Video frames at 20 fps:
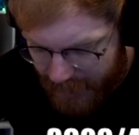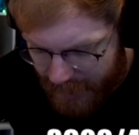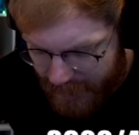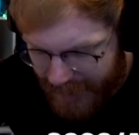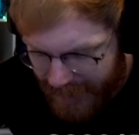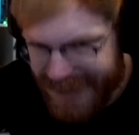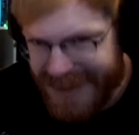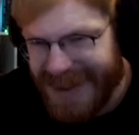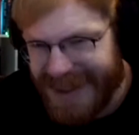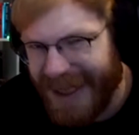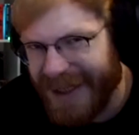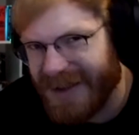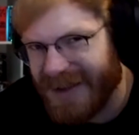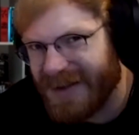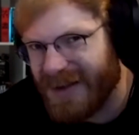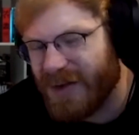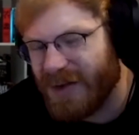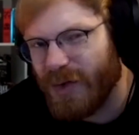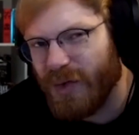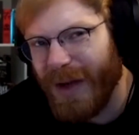It's like
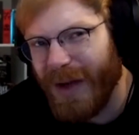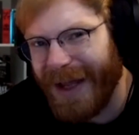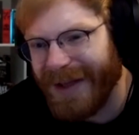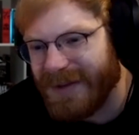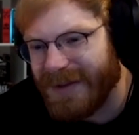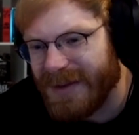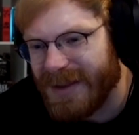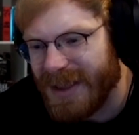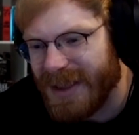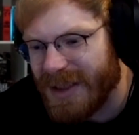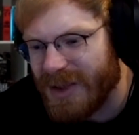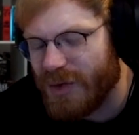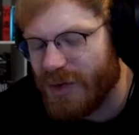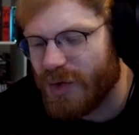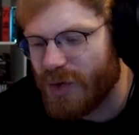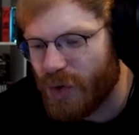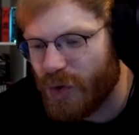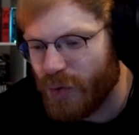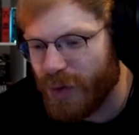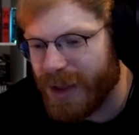the two entities you
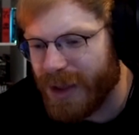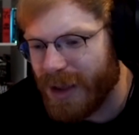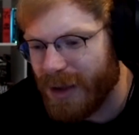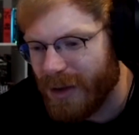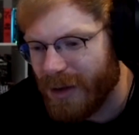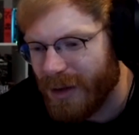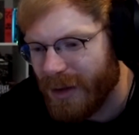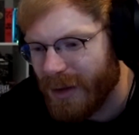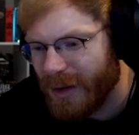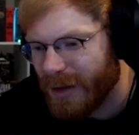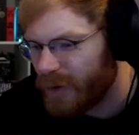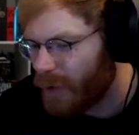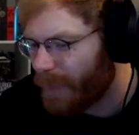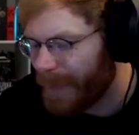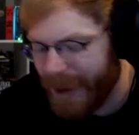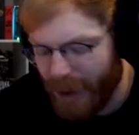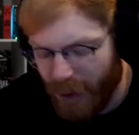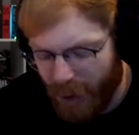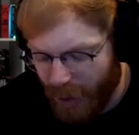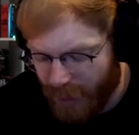truly, no
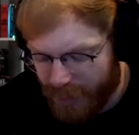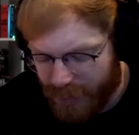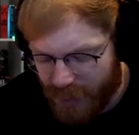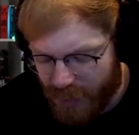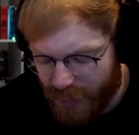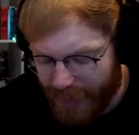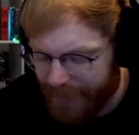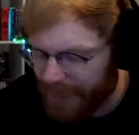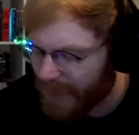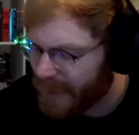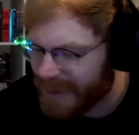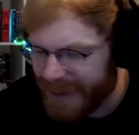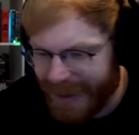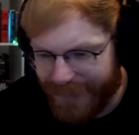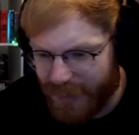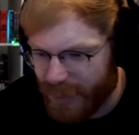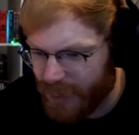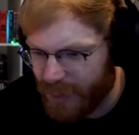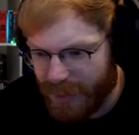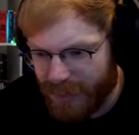matter how hard you try, will
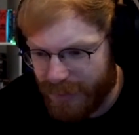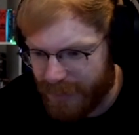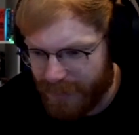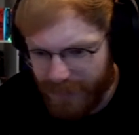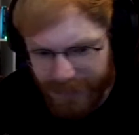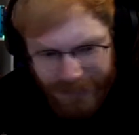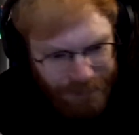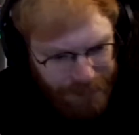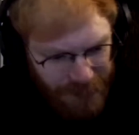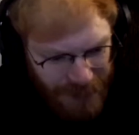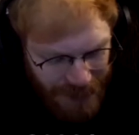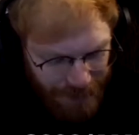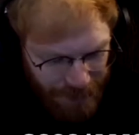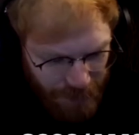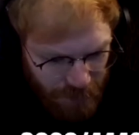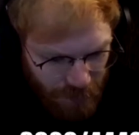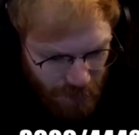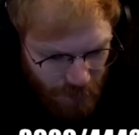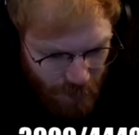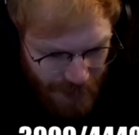never be able
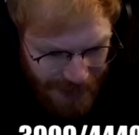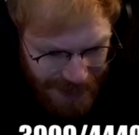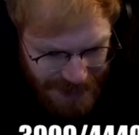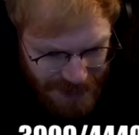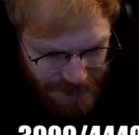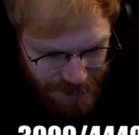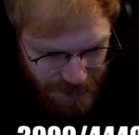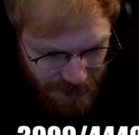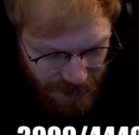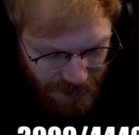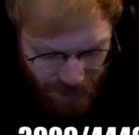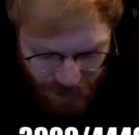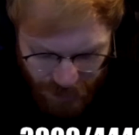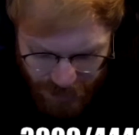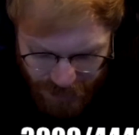to grasp in your